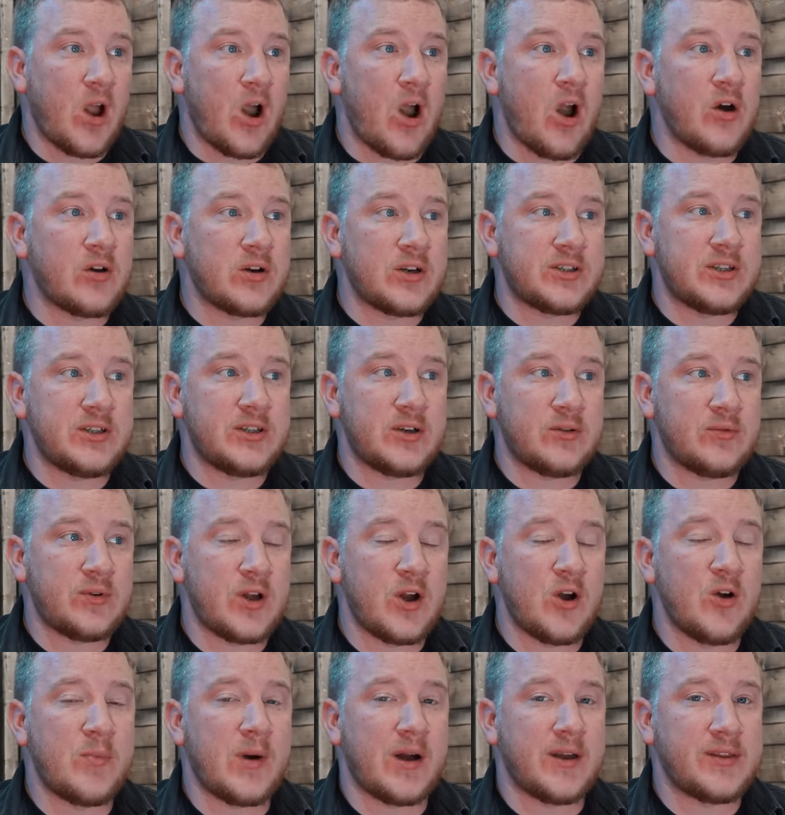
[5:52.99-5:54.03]
I honestly don't
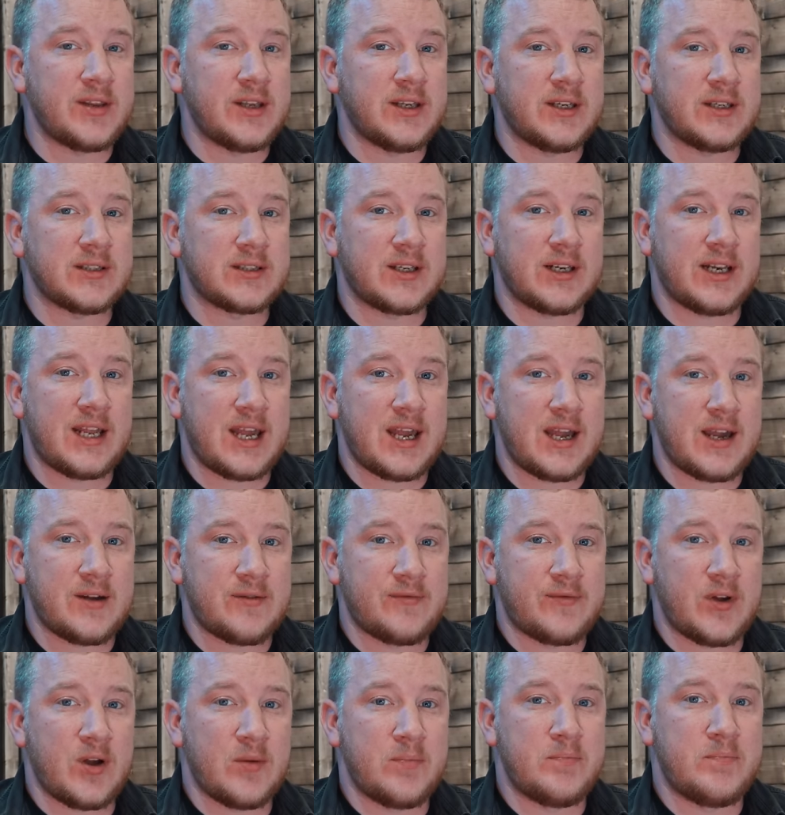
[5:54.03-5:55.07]
know, but I think it's going to
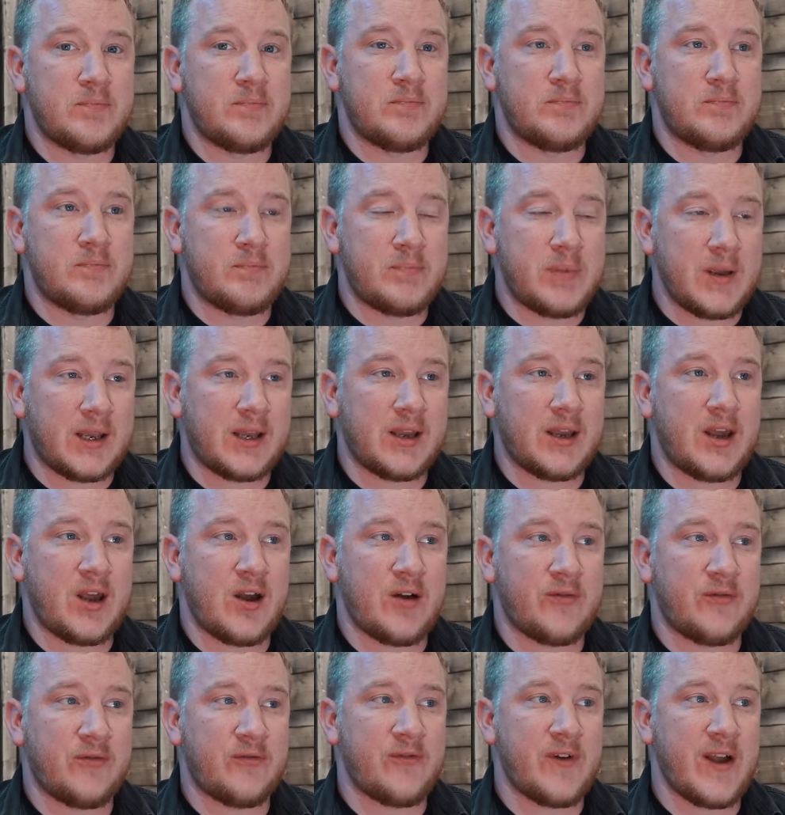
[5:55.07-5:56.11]
have a bigger
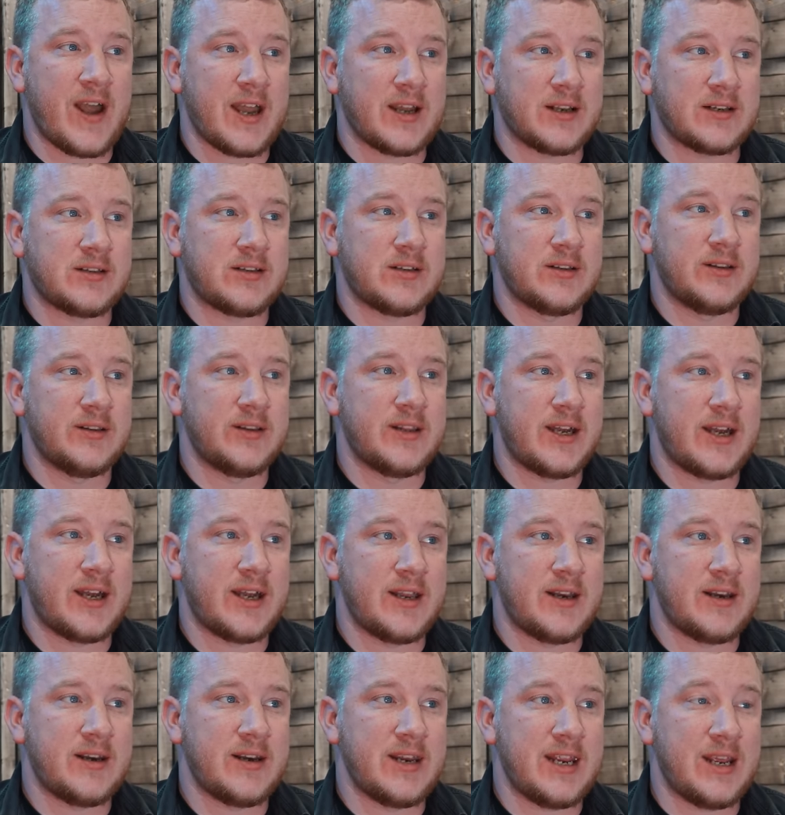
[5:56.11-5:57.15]
effect
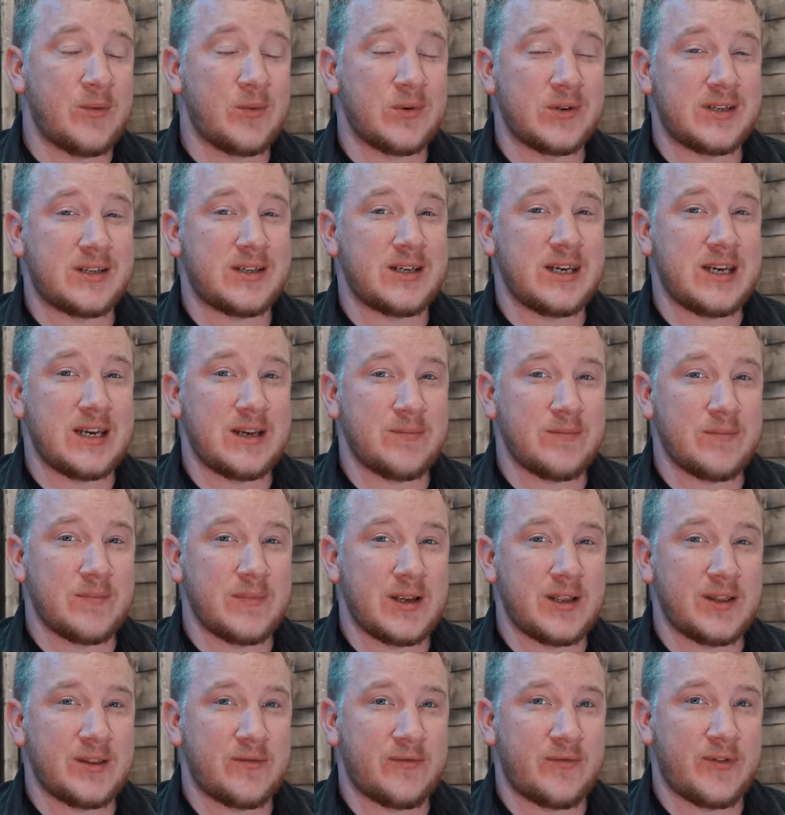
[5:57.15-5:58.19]
than it would seem
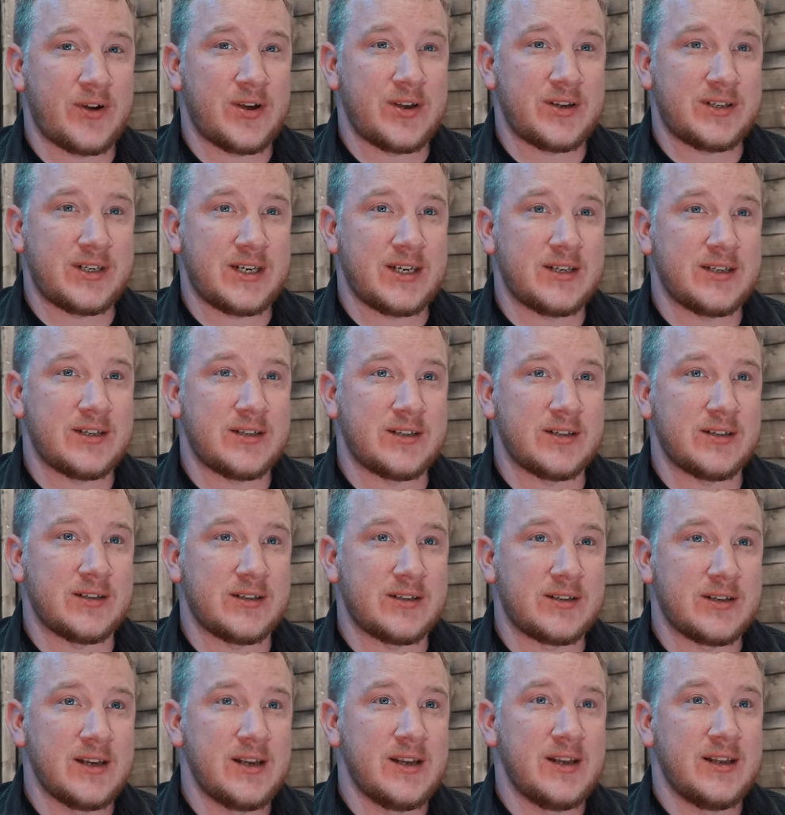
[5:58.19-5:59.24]
in the first
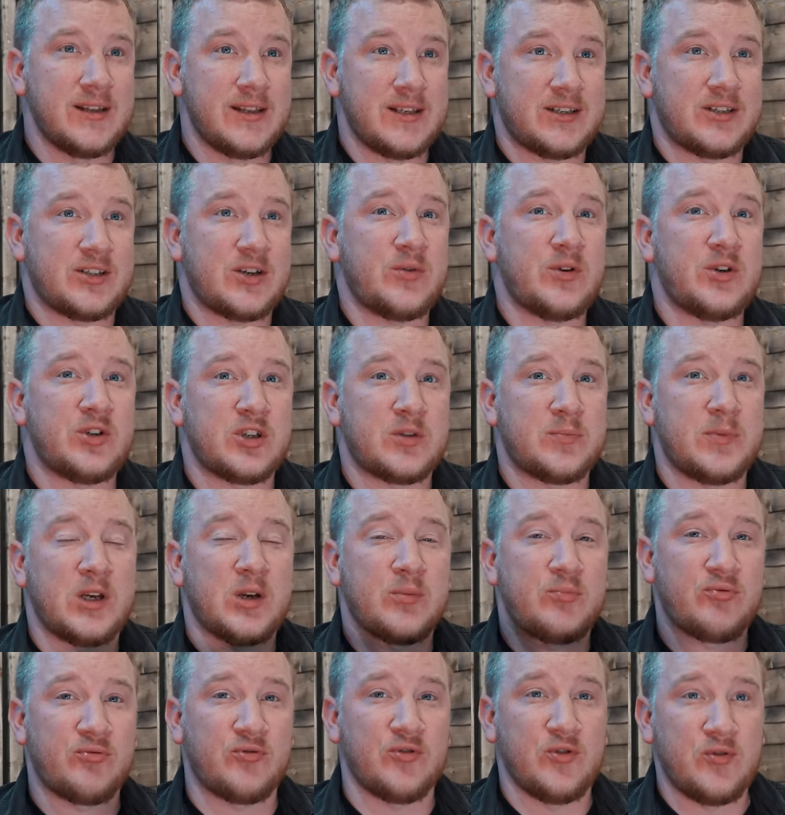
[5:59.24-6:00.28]
instance. This has only just been
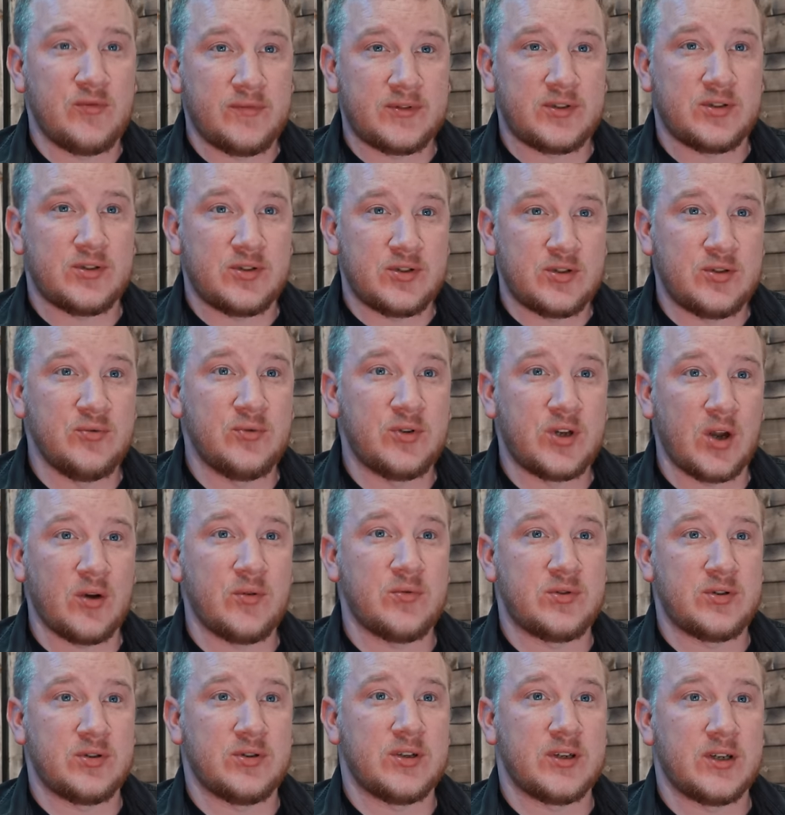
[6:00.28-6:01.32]
approved to go
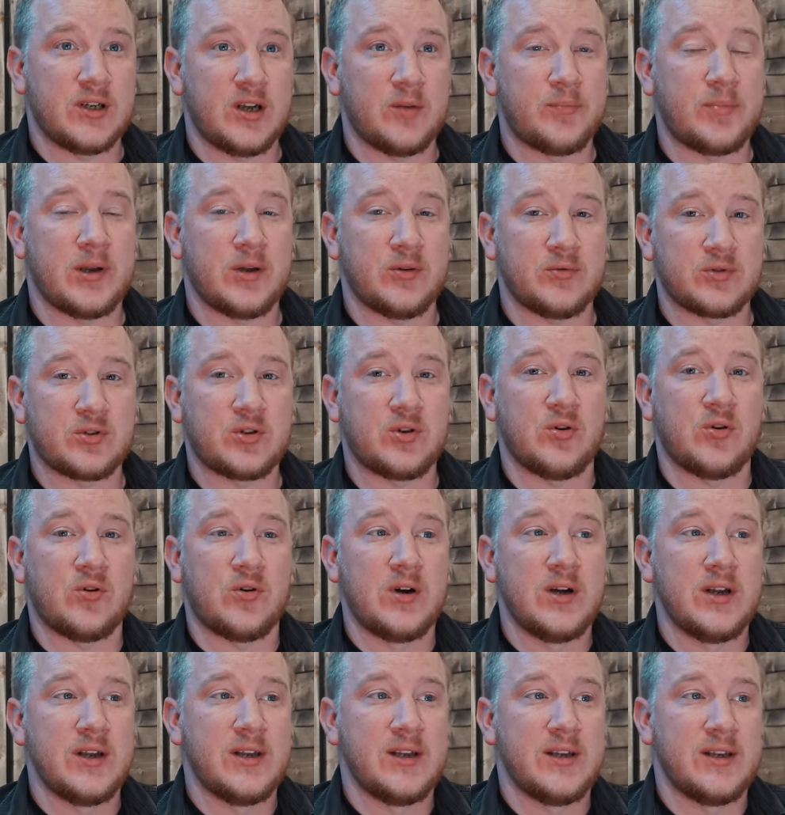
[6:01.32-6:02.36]
to the appeals
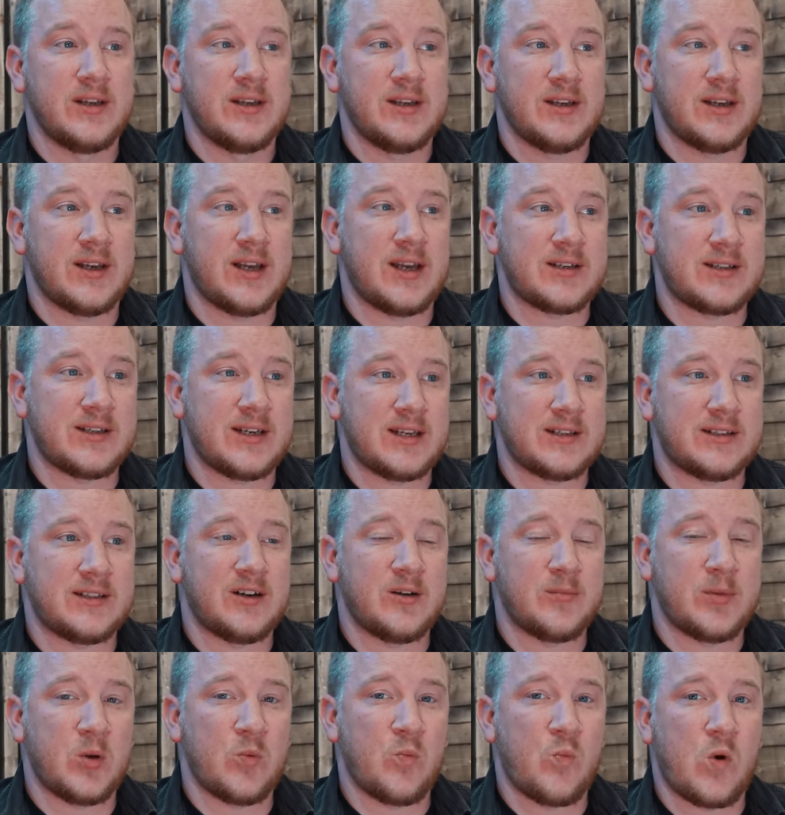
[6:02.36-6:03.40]
court. It hasn't
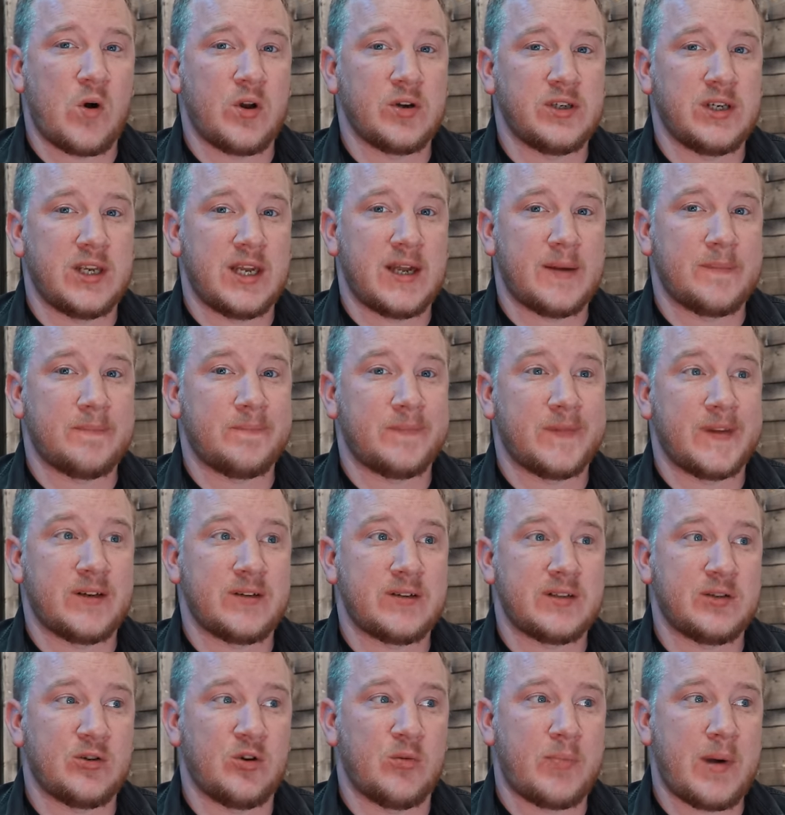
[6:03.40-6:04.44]
necessarily been won yet.
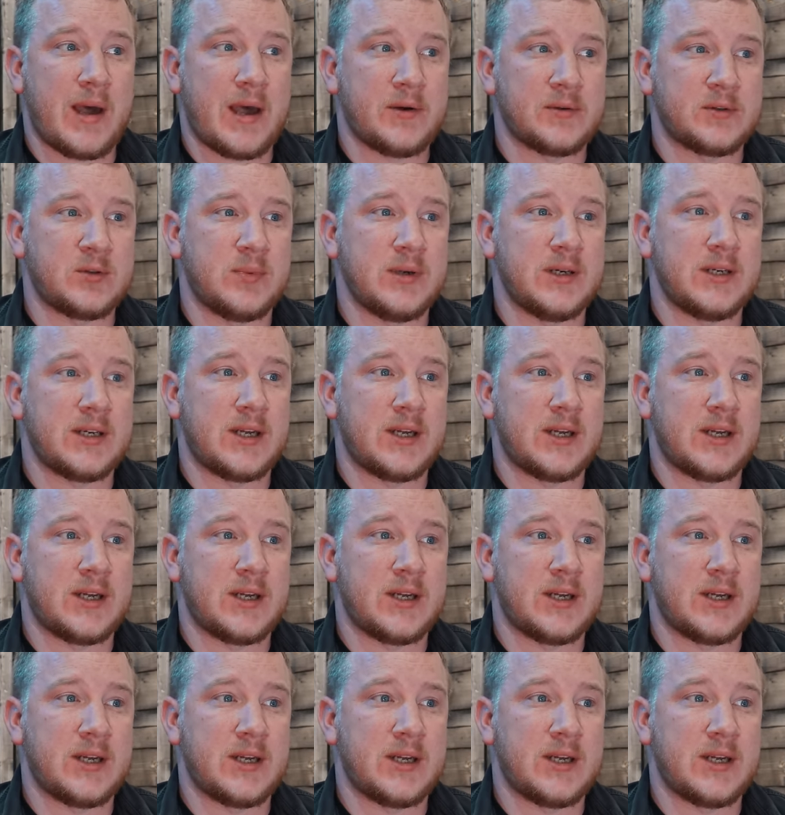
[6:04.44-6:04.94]
There's still a battle to be